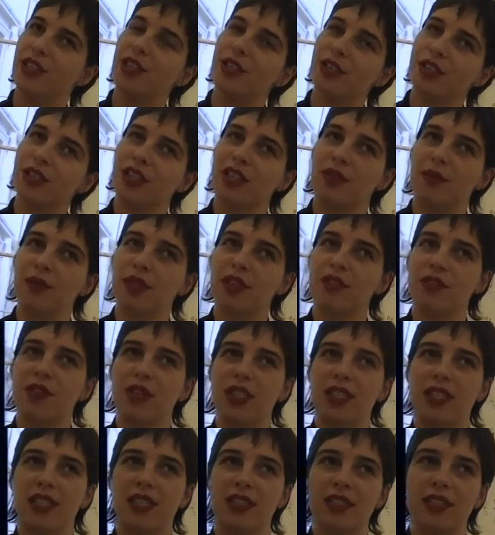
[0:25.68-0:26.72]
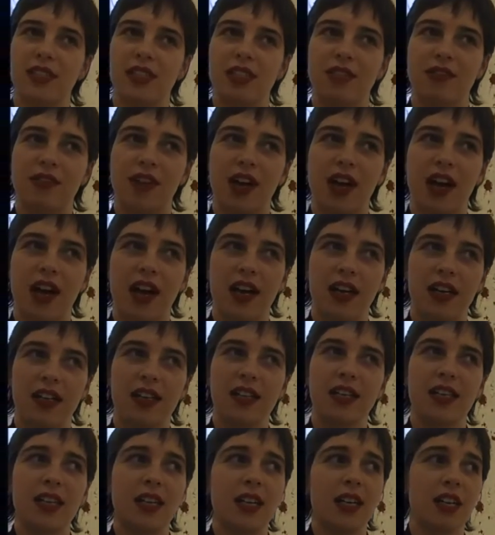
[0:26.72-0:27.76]
looking with a very sensitive eye
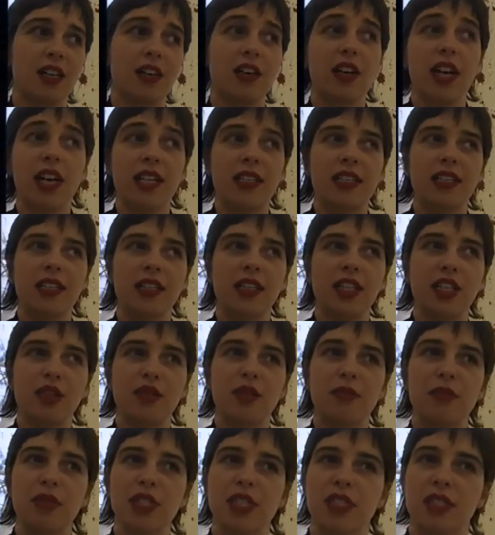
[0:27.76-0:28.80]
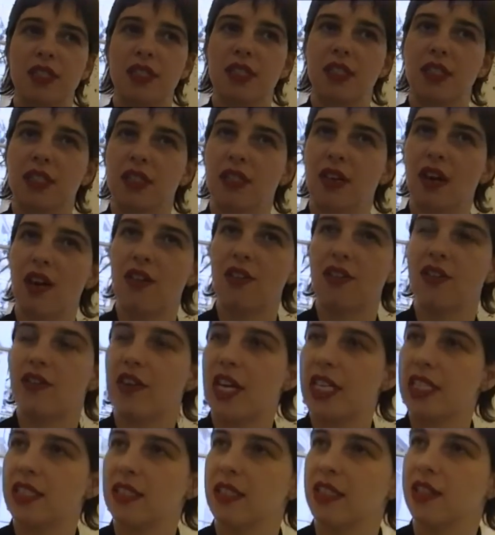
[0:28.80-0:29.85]
and creating new images that are
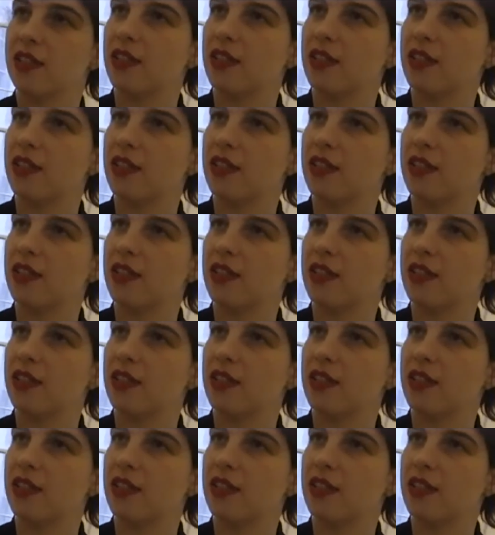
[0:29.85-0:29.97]
arrest, you